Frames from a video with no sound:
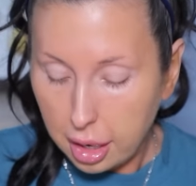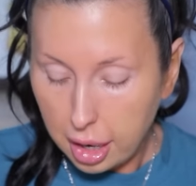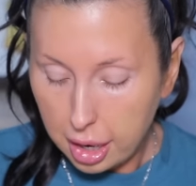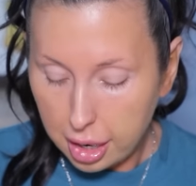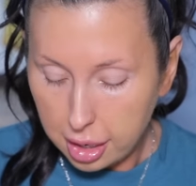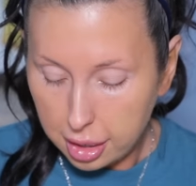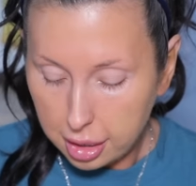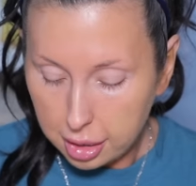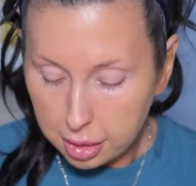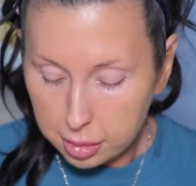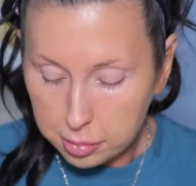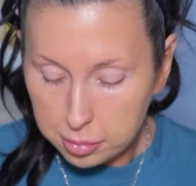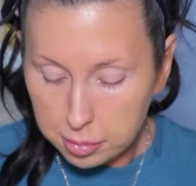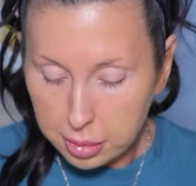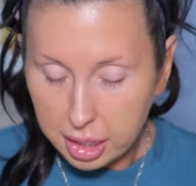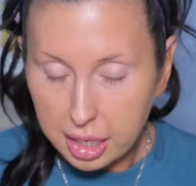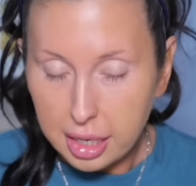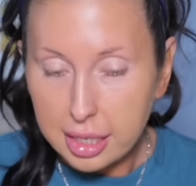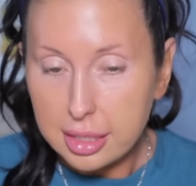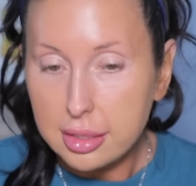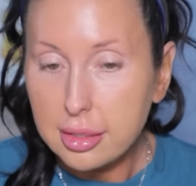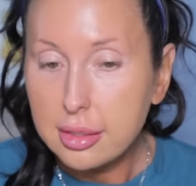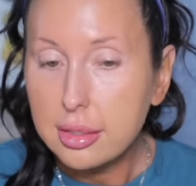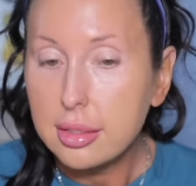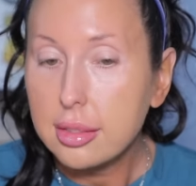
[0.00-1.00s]

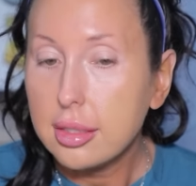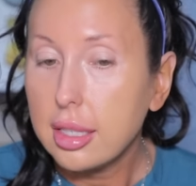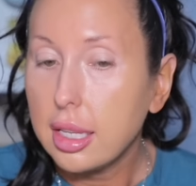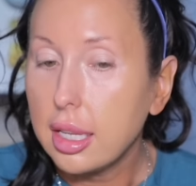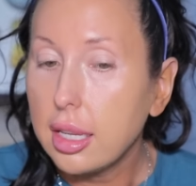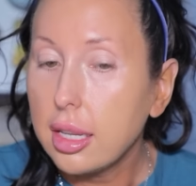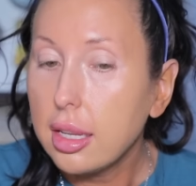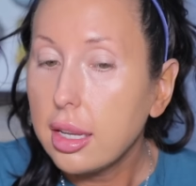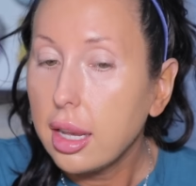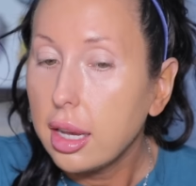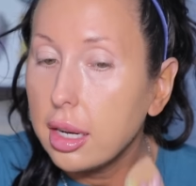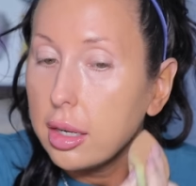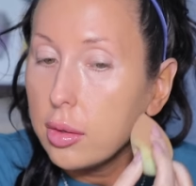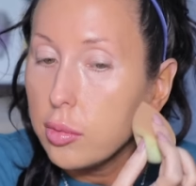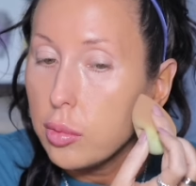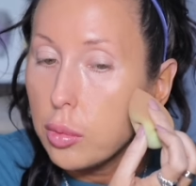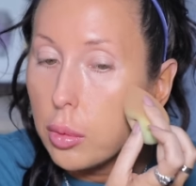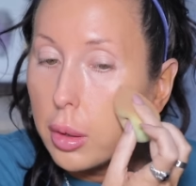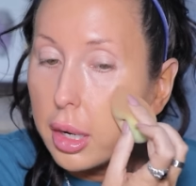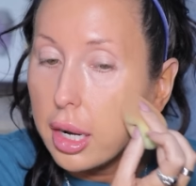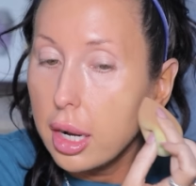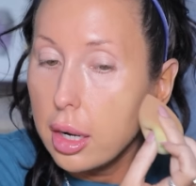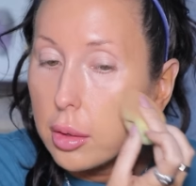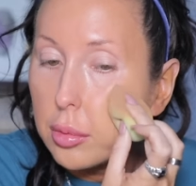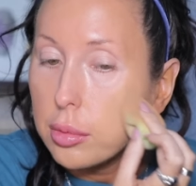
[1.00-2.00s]
And see kind of
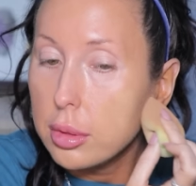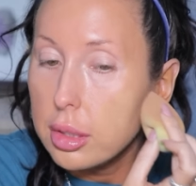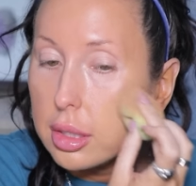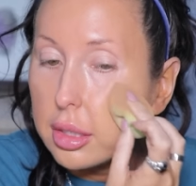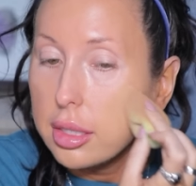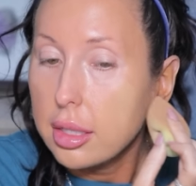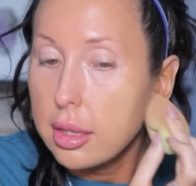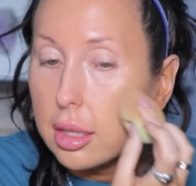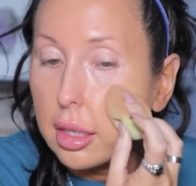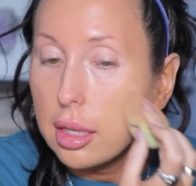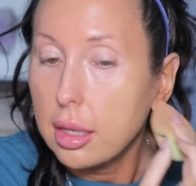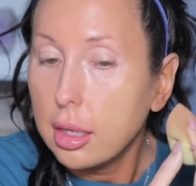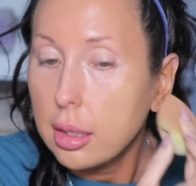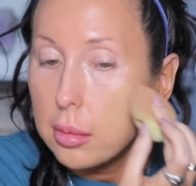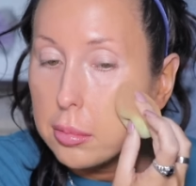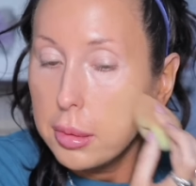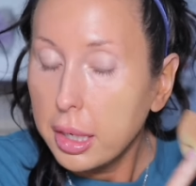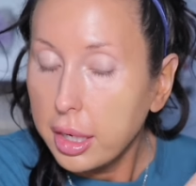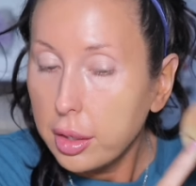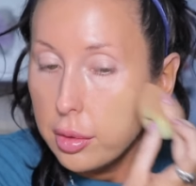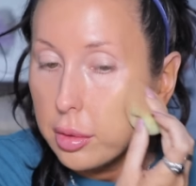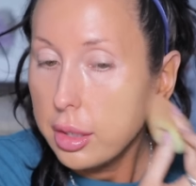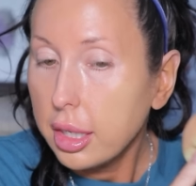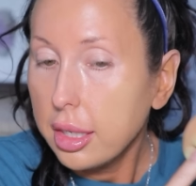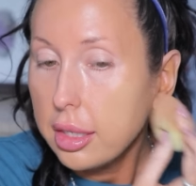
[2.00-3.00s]
what I really think
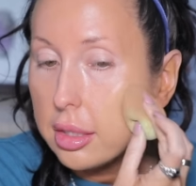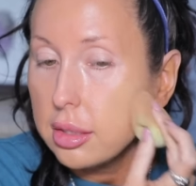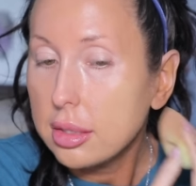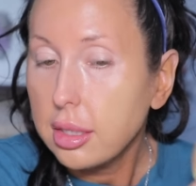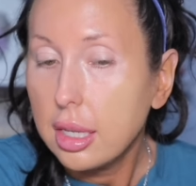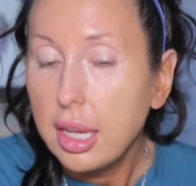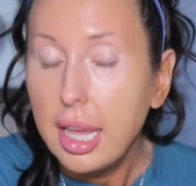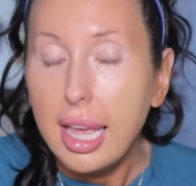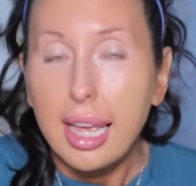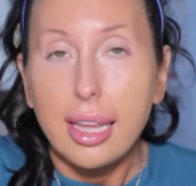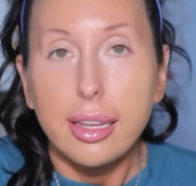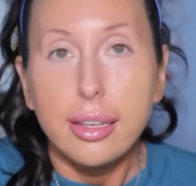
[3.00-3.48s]
about it.